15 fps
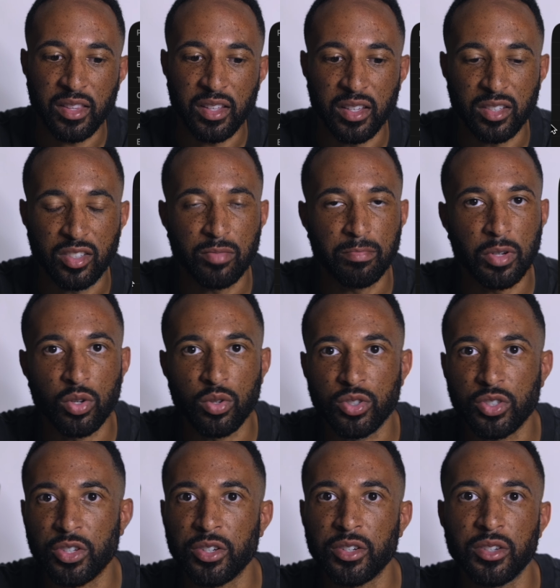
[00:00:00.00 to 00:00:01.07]
the
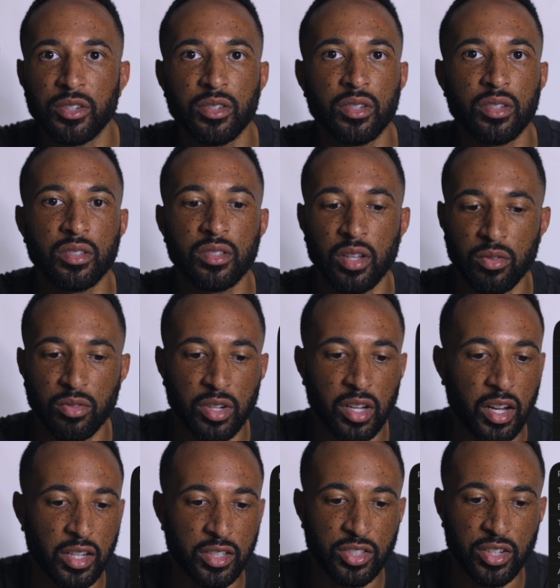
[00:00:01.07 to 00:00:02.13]
exposure, tonal
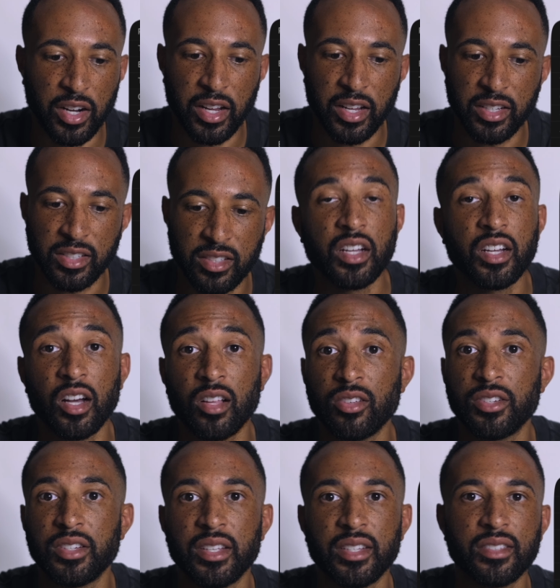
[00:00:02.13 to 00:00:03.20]
contrast, color
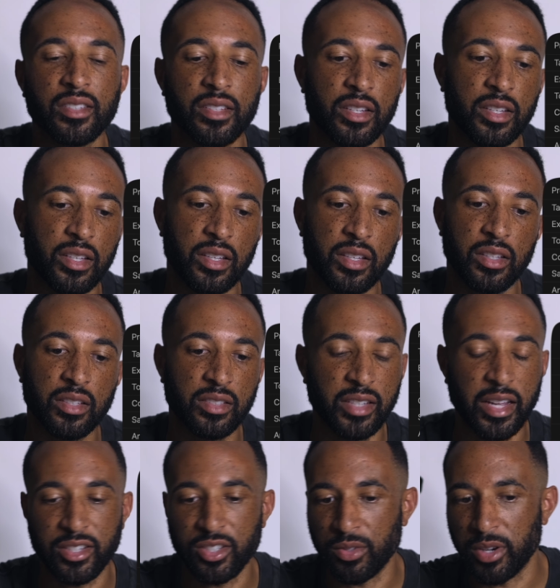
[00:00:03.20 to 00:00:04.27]
density,
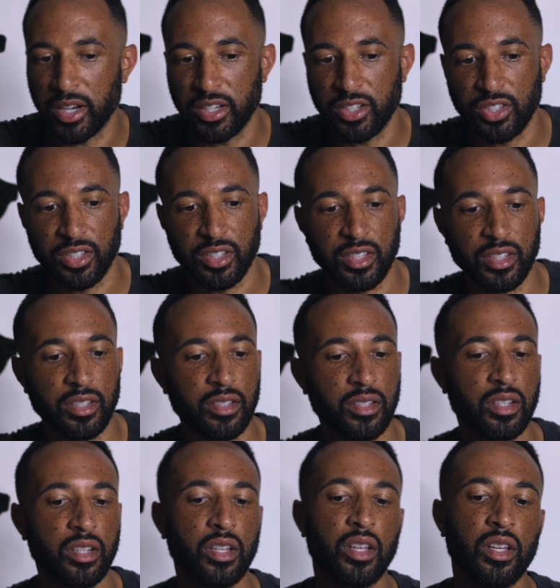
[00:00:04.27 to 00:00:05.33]
saturation.
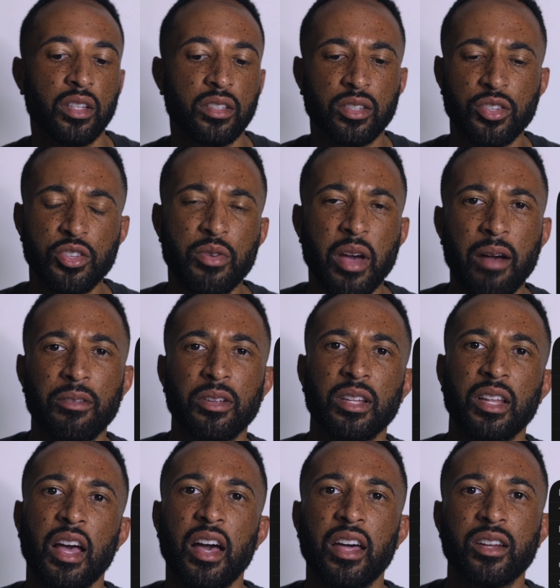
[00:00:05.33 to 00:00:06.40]
So you have a
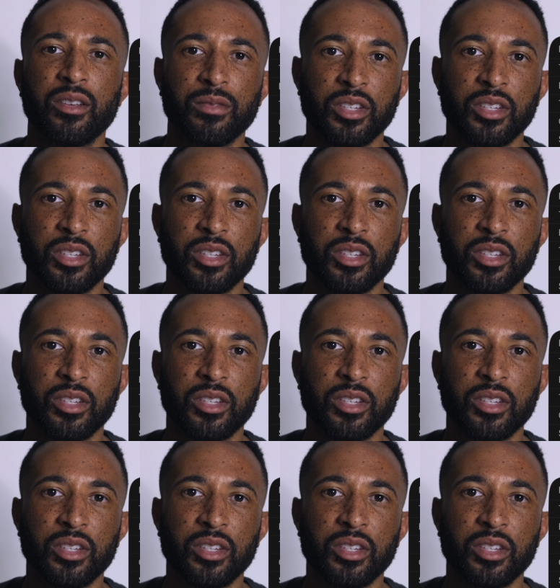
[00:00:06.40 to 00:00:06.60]
lot of